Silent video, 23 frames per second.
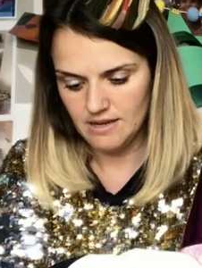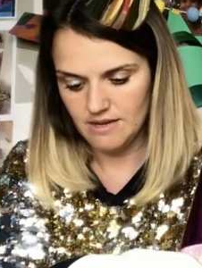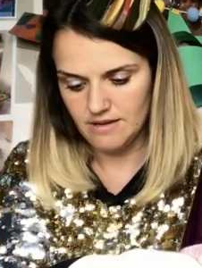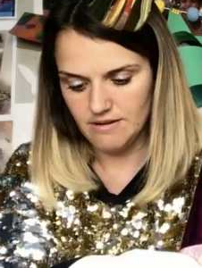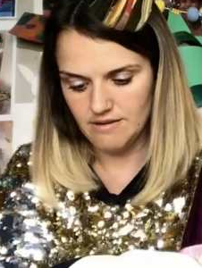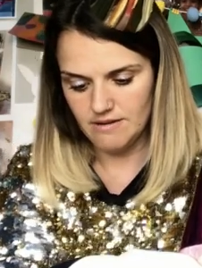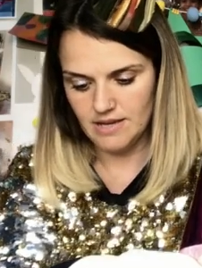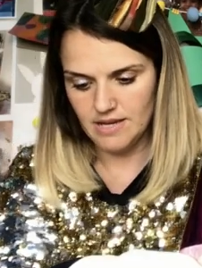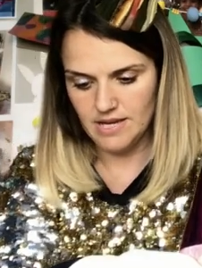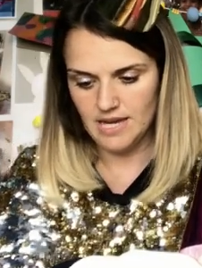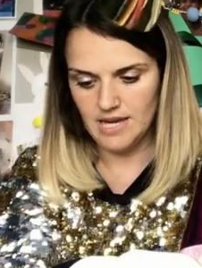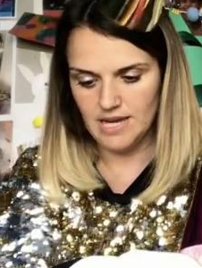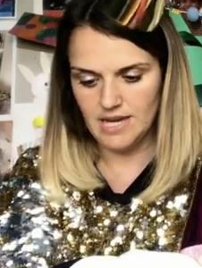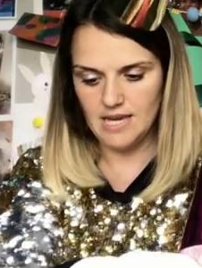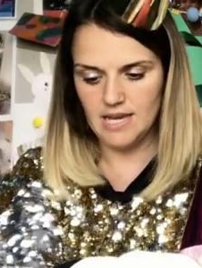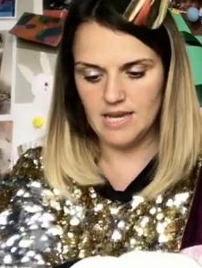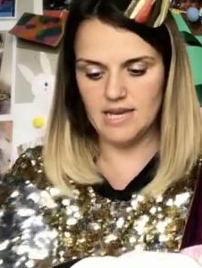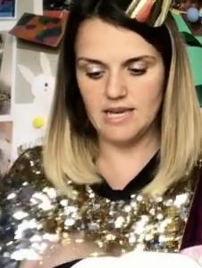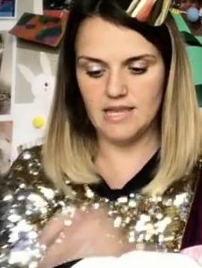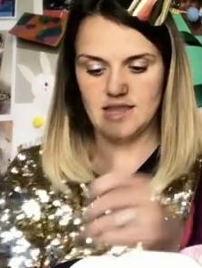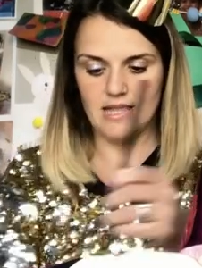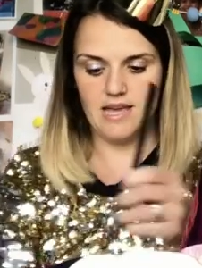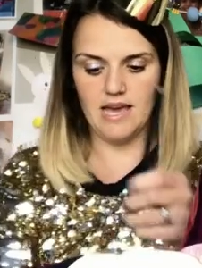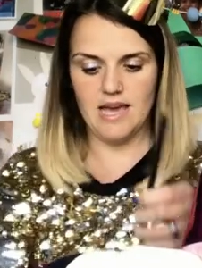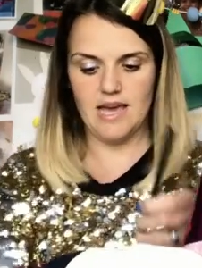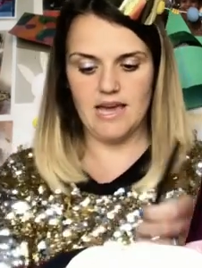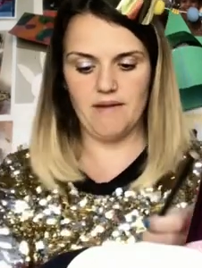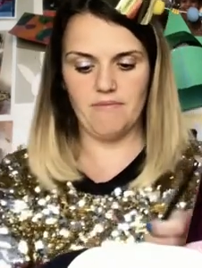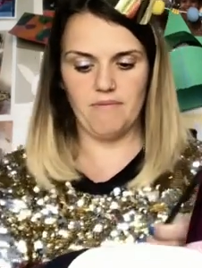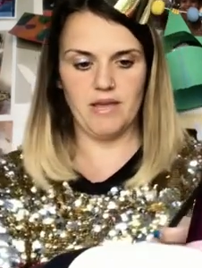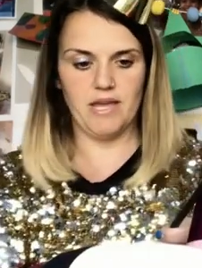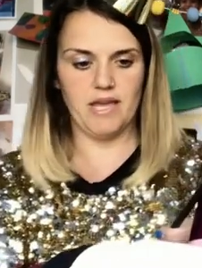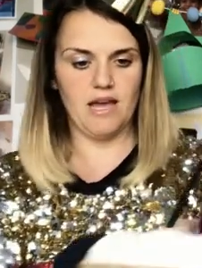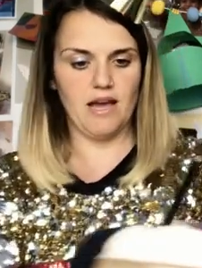Okay, there
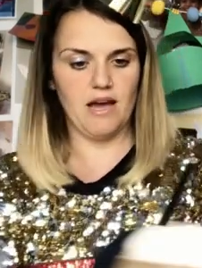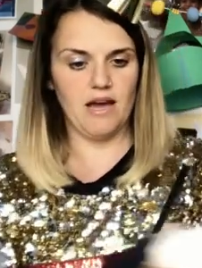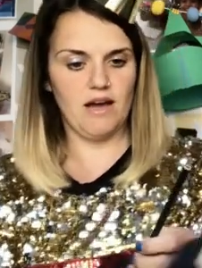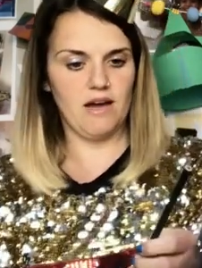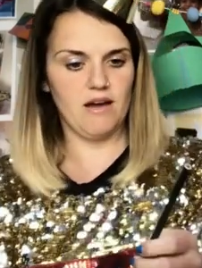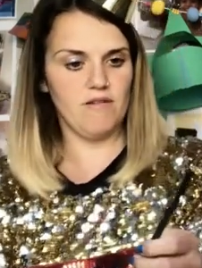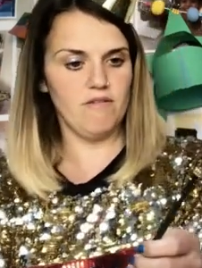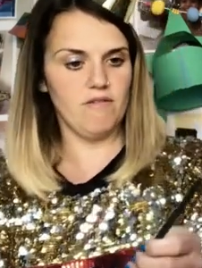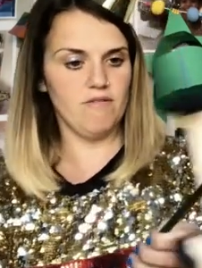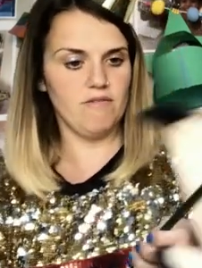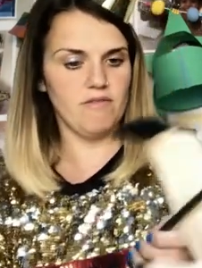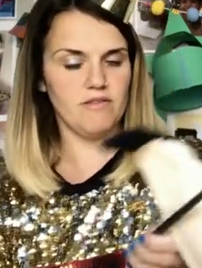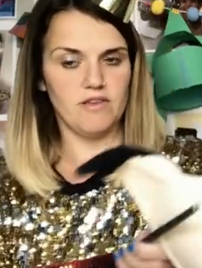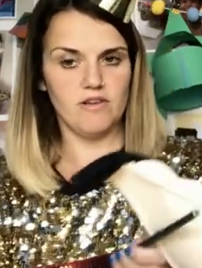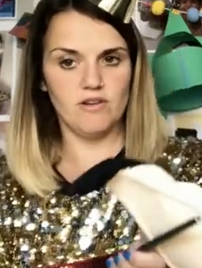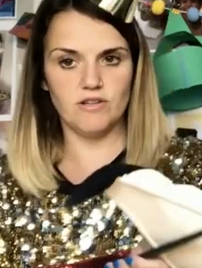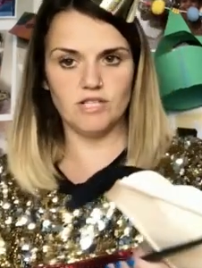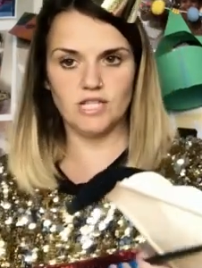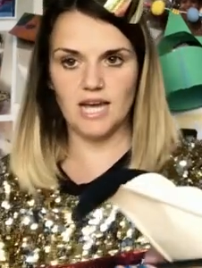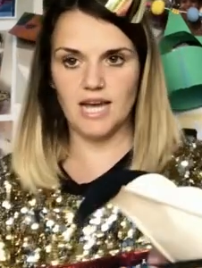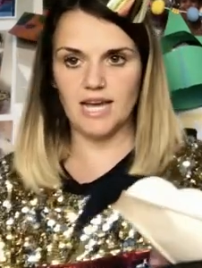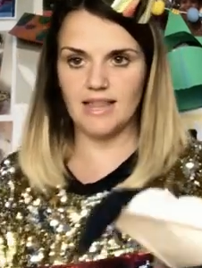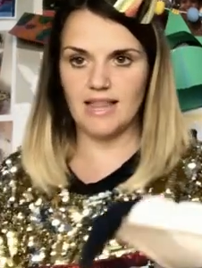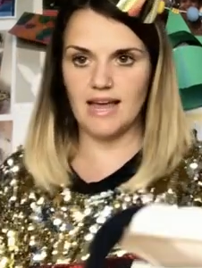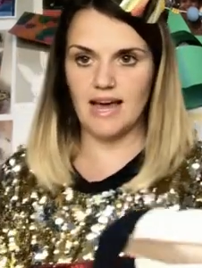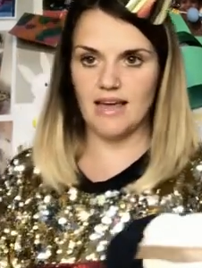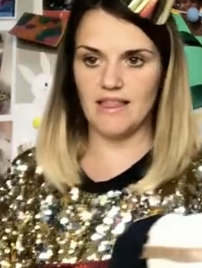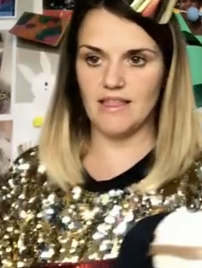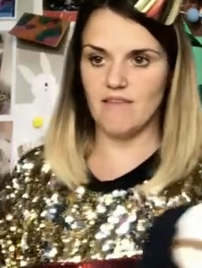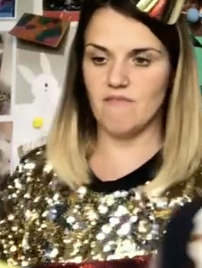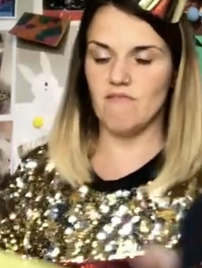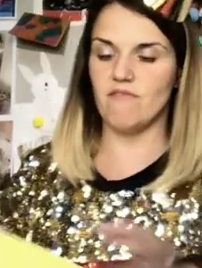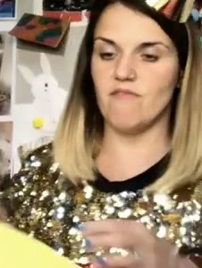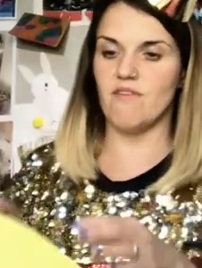we go. You take that
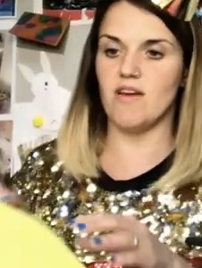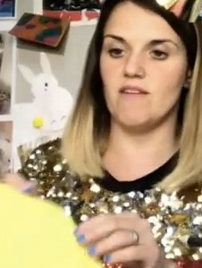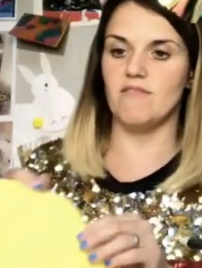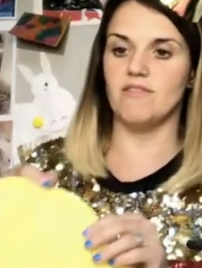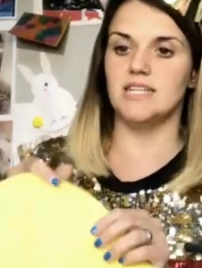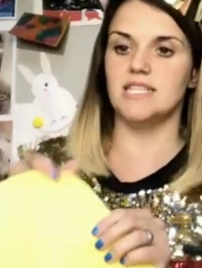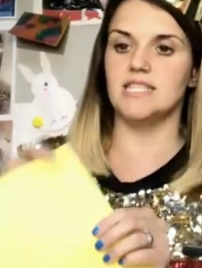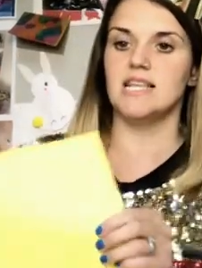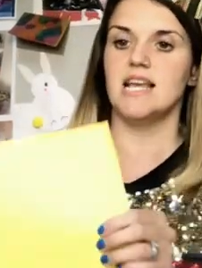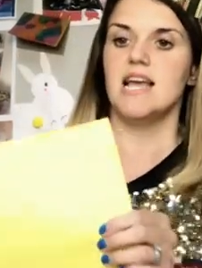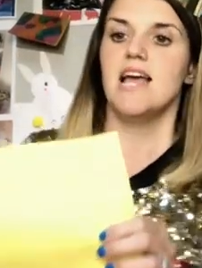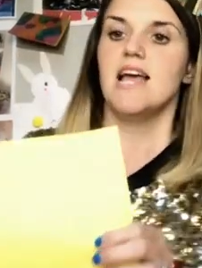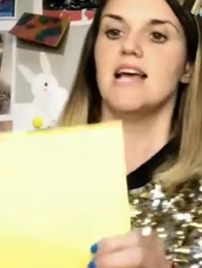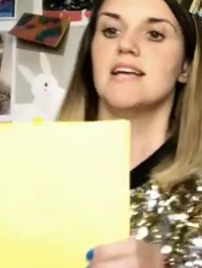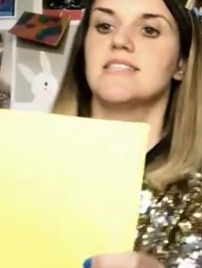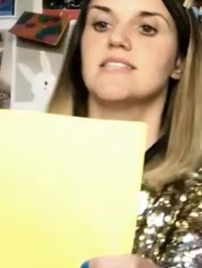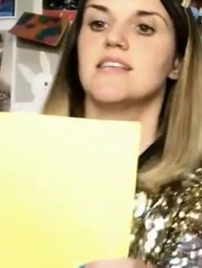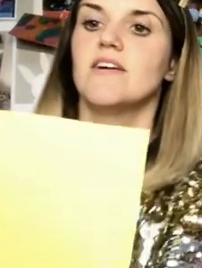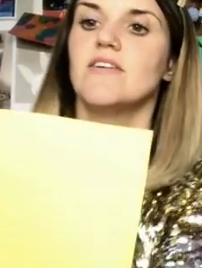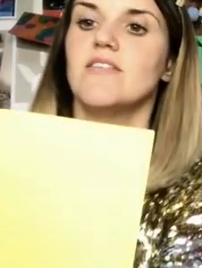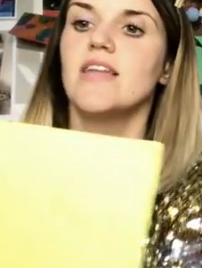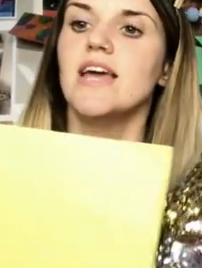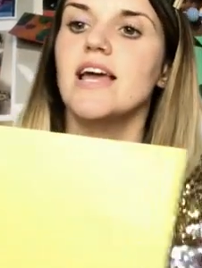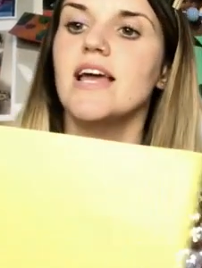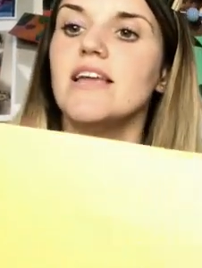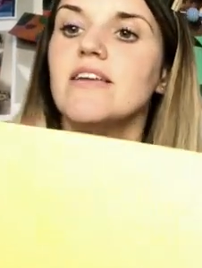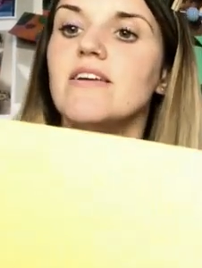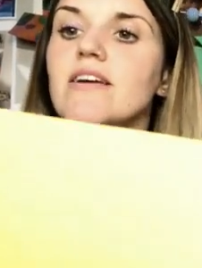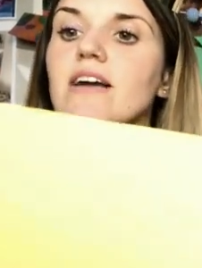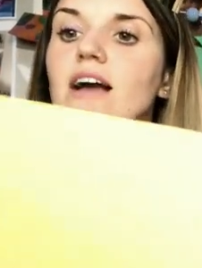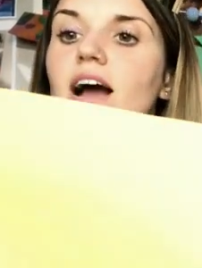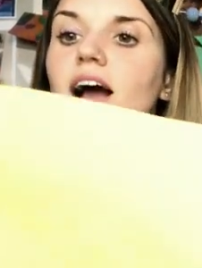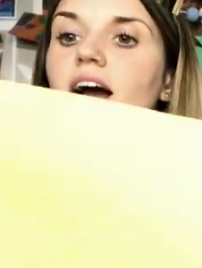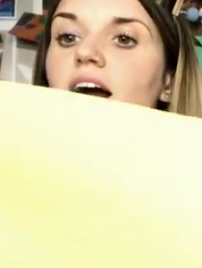then, Feathers. So, there you go.